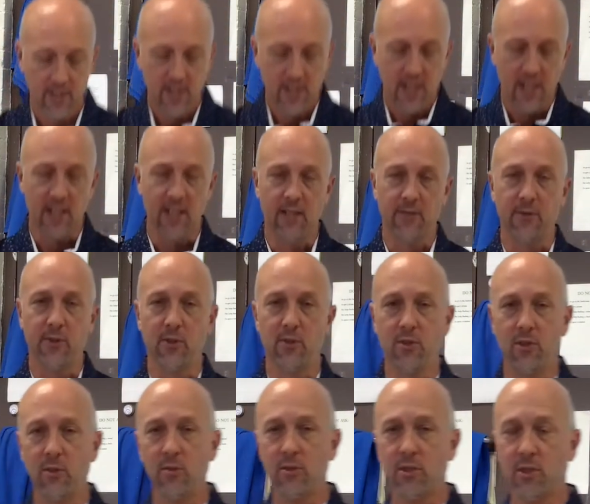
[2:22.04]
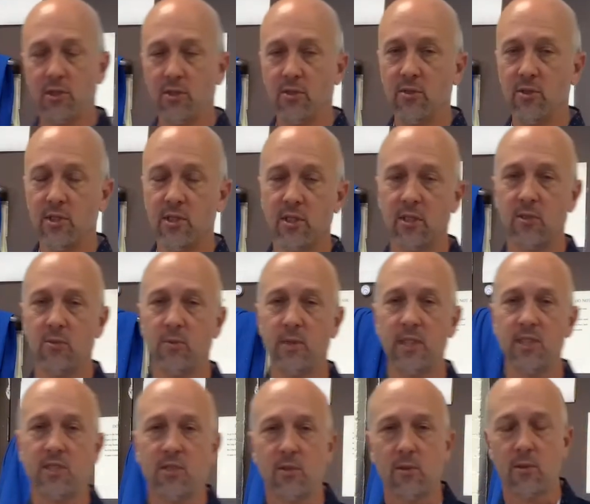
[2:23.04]
and if you're new to using the
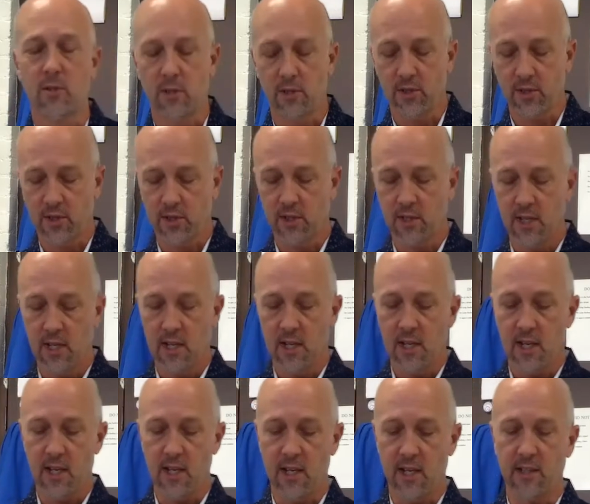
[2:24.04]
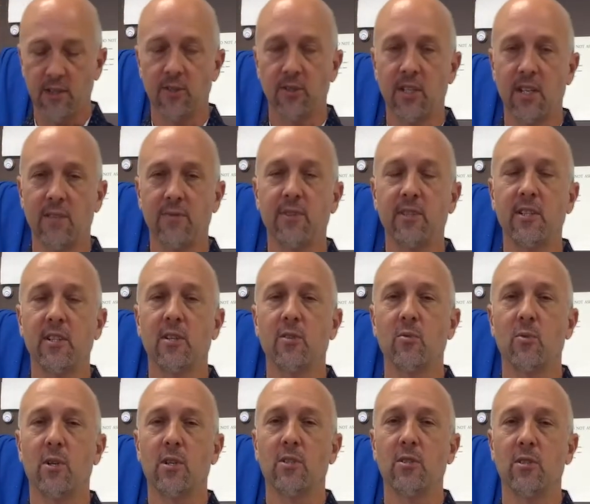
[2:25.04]
resource, you're definitely going to
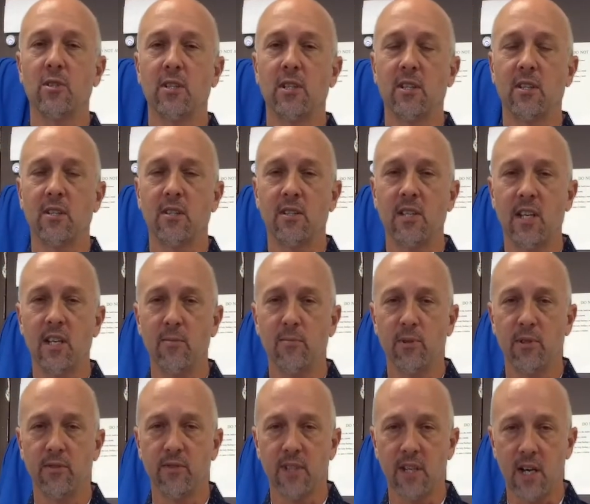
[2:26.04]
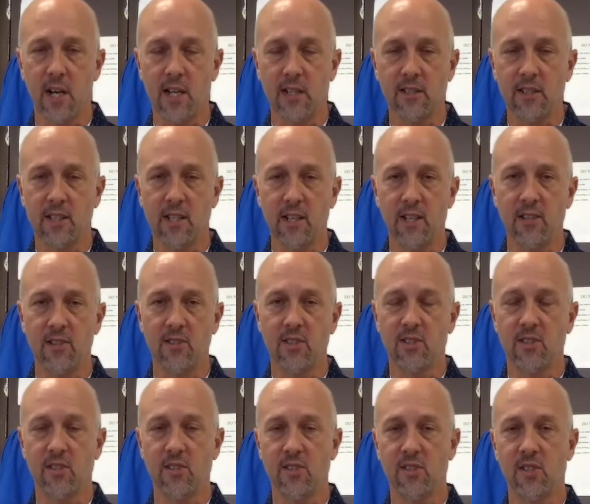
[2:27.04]
want to look at the table of contents
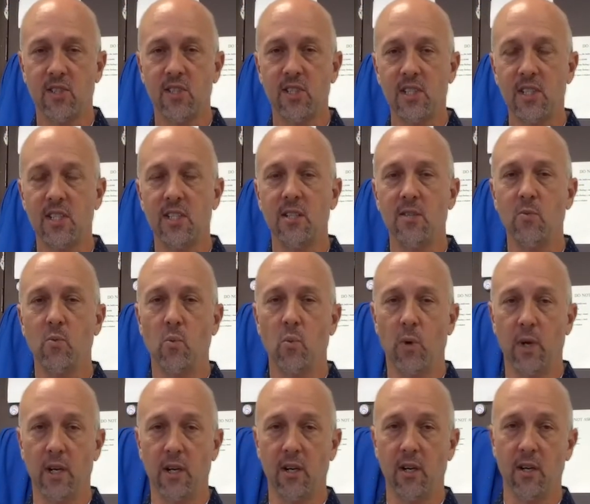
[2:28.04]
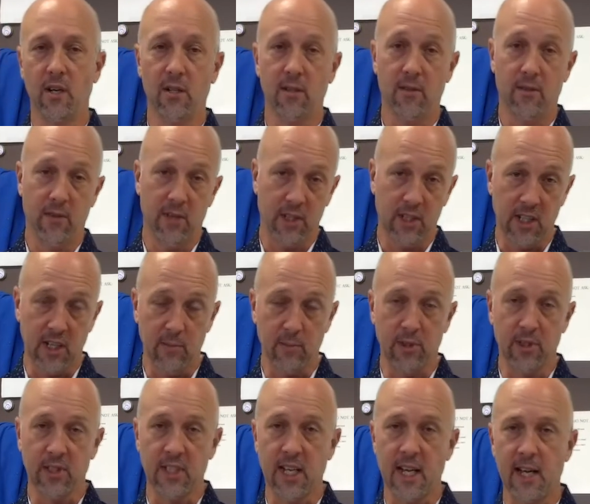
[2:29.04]
to see where the table
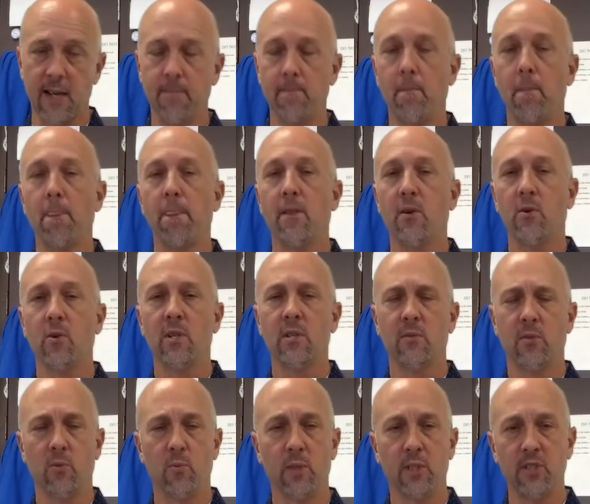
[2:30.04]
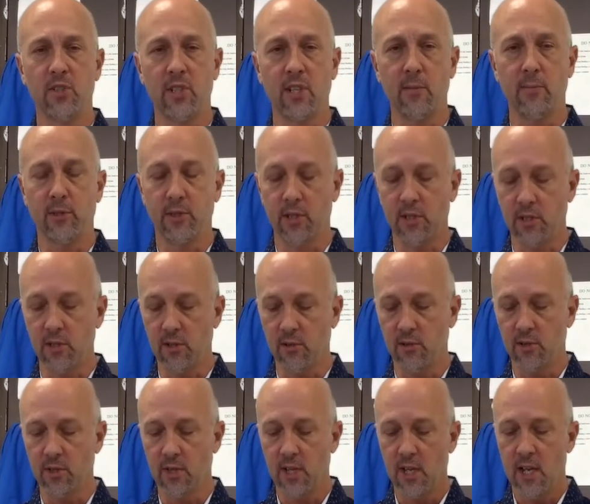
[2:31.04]
is at, or even which table to
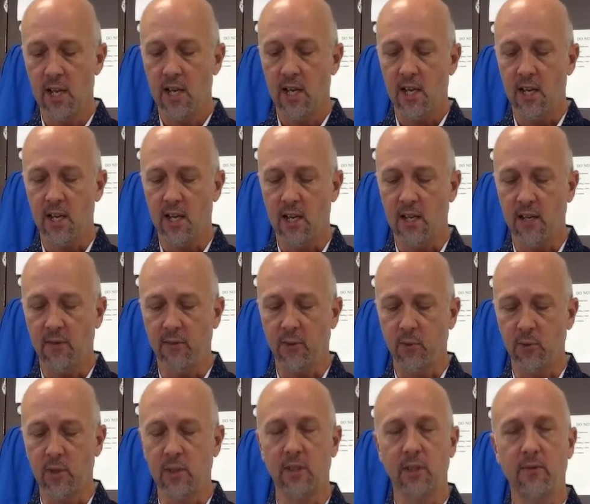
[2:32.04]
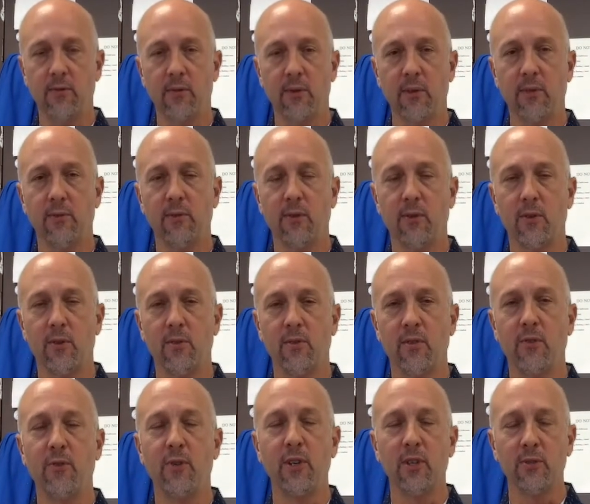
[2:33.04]
use. If you're really
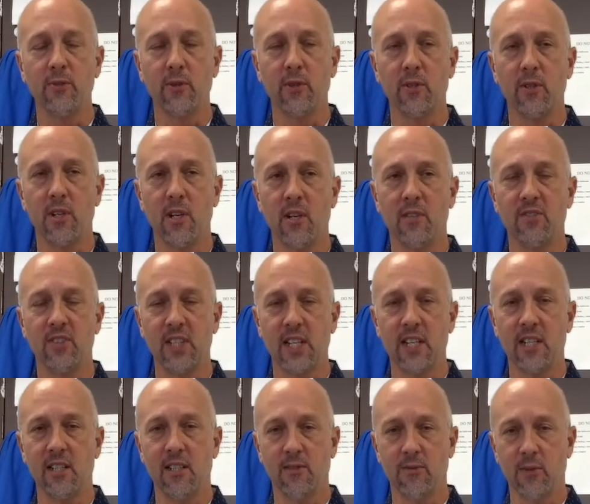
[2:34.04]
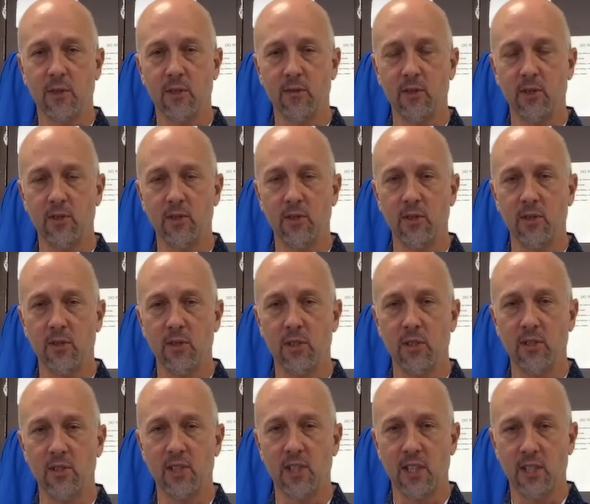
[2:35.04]
fearful of standing in front of your
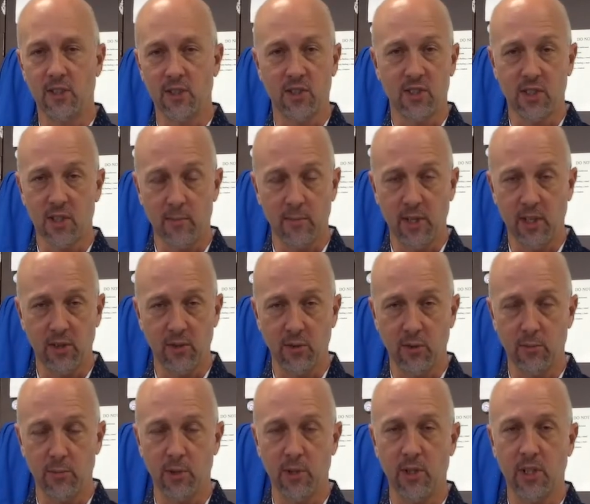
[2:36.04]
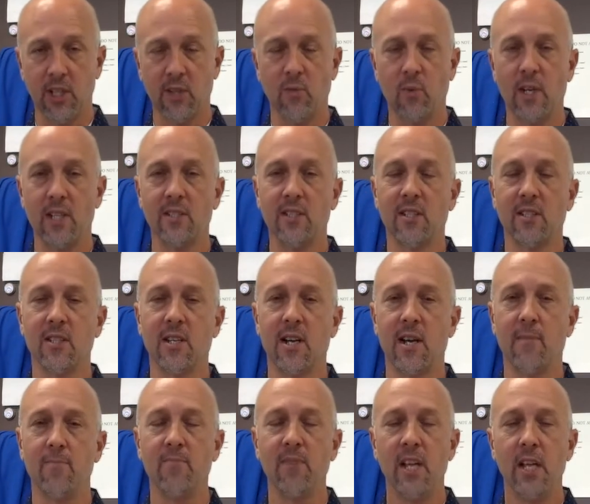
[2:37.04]
students and just thumbing through a book and wasting
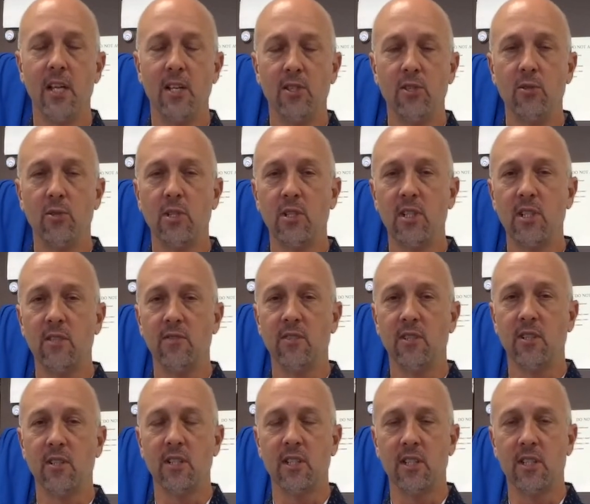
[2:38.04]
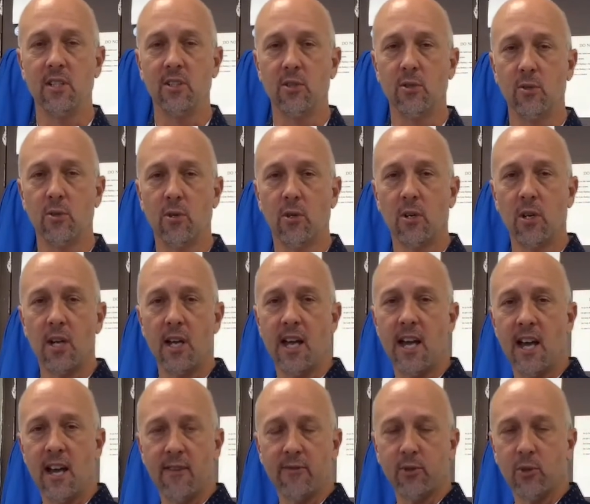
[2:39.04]
time, you could even, in your
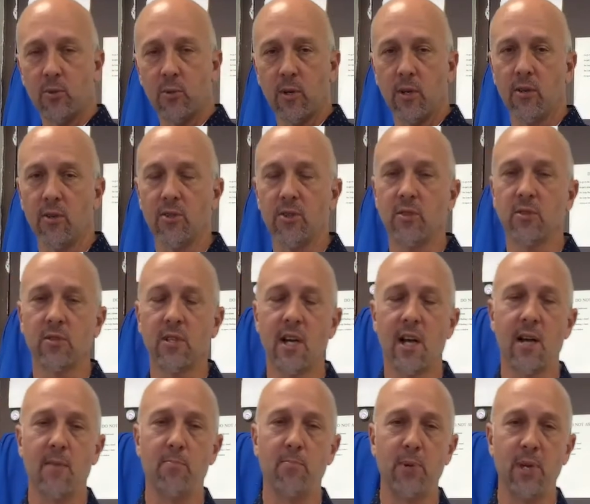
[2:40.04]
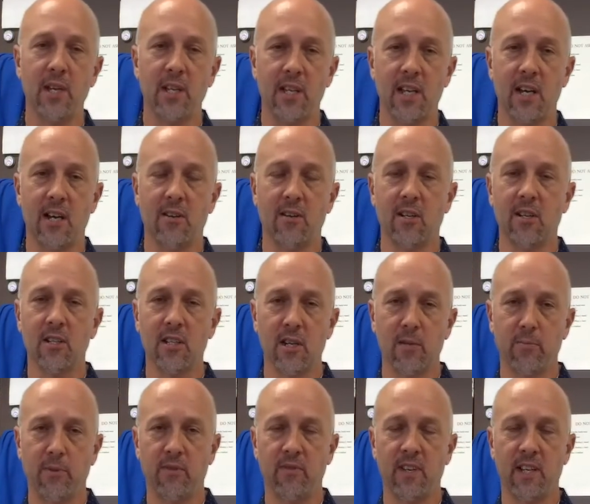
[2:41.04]
after rehearsal time, pick out a
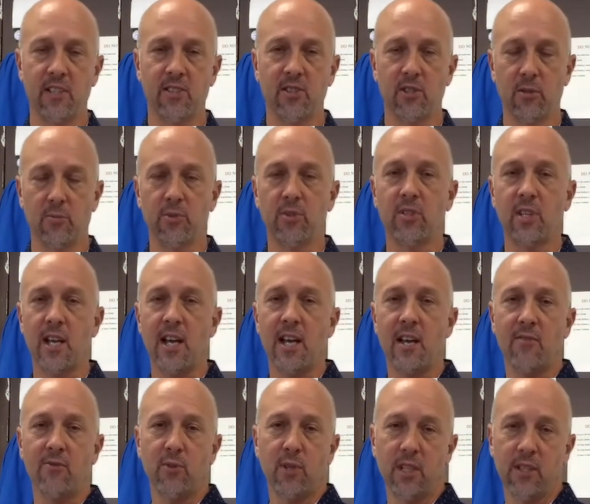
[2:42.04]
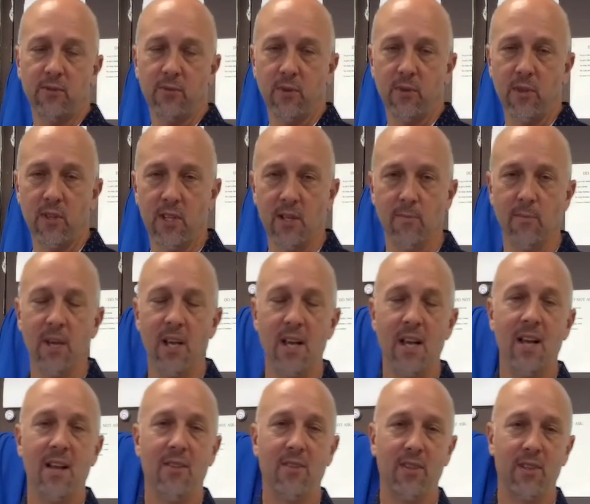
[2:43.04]
couple of excerpts to have ready for them
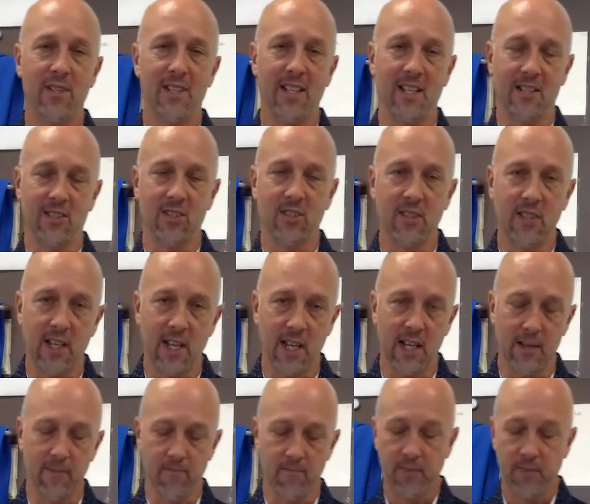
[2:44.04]
the next day.